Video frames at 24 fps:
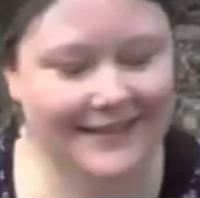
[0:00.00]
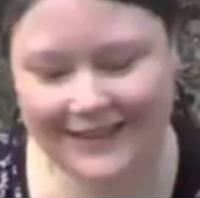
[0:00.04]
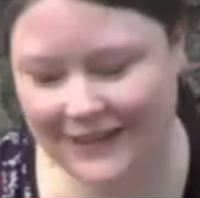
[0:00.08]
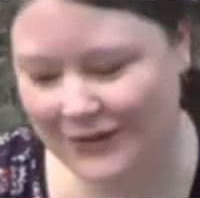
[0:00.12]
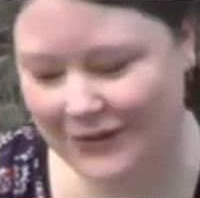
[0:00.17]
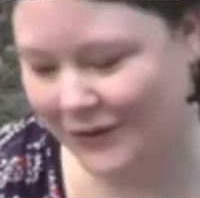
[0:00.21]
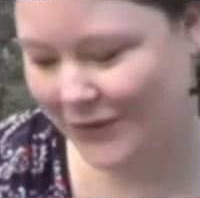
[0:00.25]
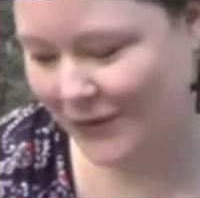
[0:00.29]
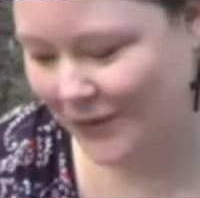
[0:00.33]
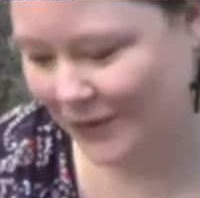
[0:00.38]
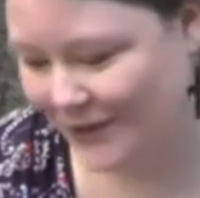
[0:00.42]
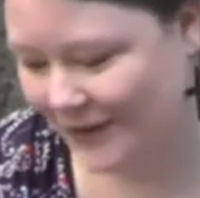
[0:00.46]
in
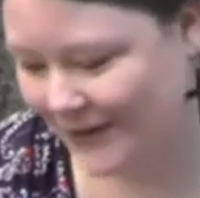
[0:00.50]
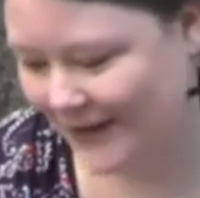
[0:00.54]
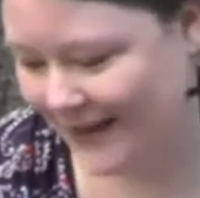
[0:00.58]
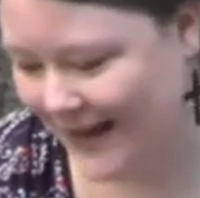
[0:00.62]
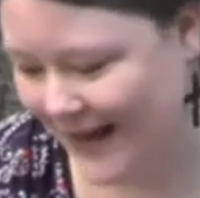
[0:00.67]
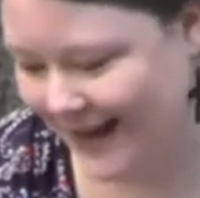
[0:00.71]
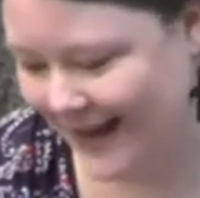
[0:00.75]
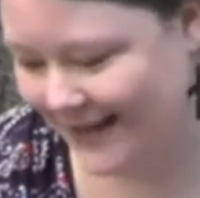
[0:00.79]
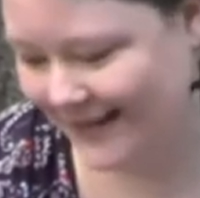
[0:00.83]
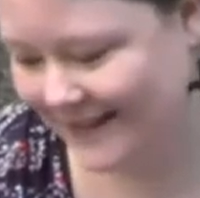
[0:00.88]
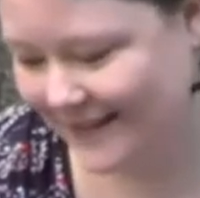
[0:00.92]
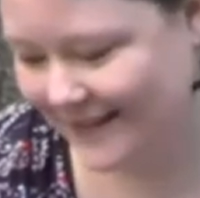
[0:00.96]
awe
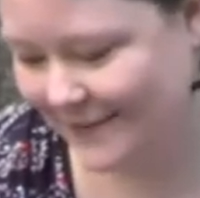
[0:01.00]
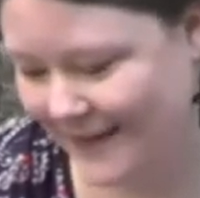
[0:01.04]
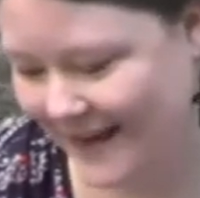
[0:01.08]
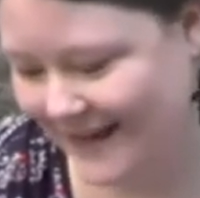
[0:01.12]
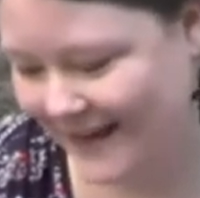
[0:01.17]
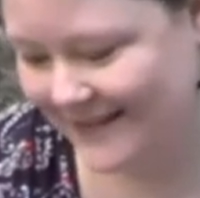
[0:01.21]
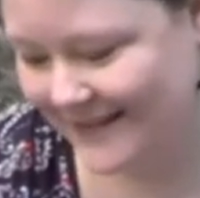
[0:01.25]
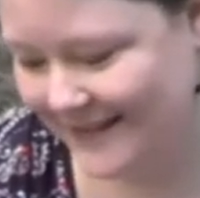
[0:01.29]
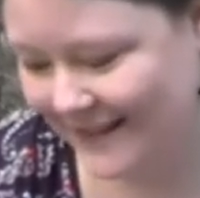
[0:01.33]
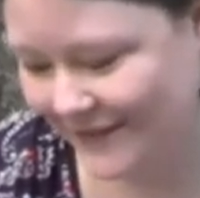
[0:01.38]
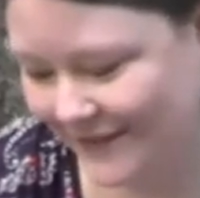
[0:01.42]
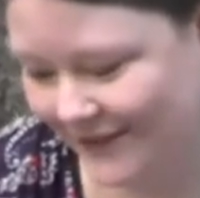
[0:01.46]
at the
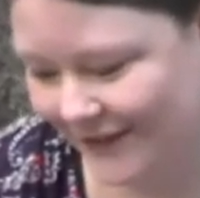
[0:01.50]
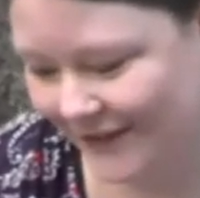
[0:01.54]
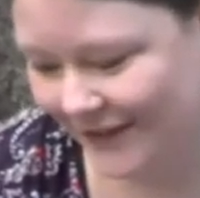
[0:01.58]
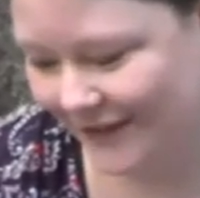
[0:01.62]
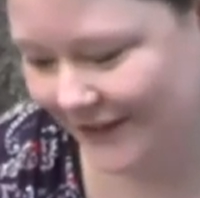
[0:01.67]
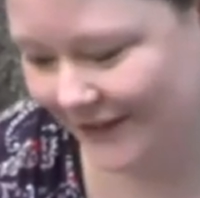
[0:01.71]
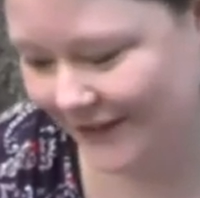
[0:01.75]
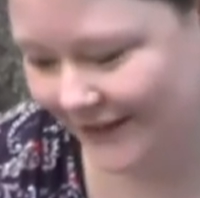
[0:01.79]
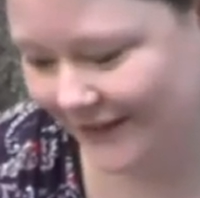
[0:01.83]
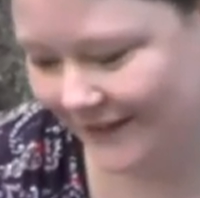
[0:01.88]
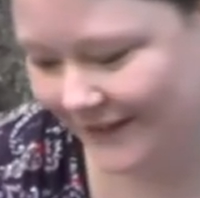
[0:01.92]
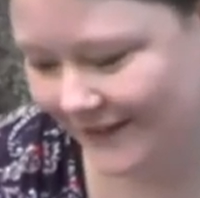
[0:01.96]
amazing view?